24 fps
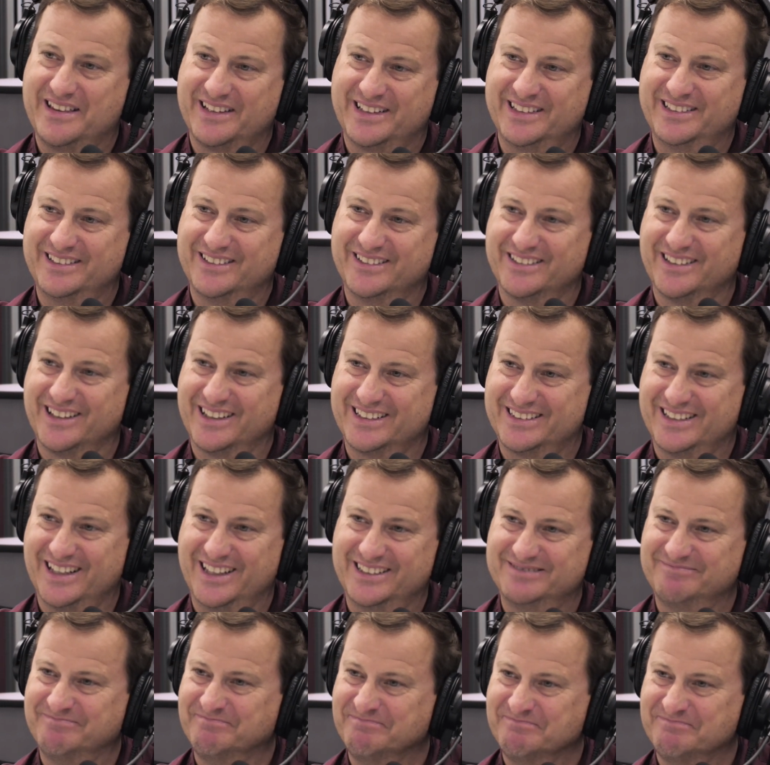that can do it like
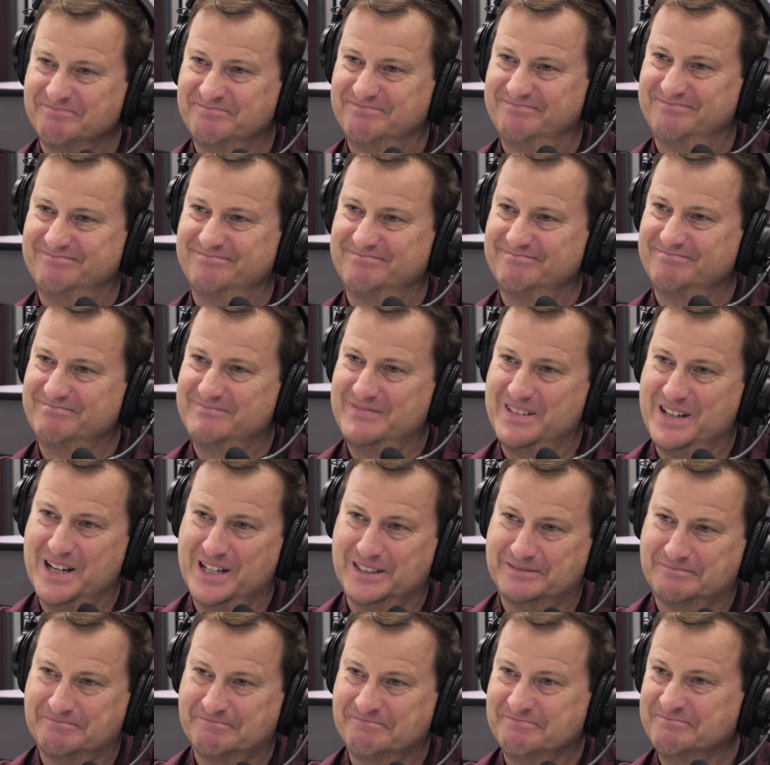that. That can do that. No.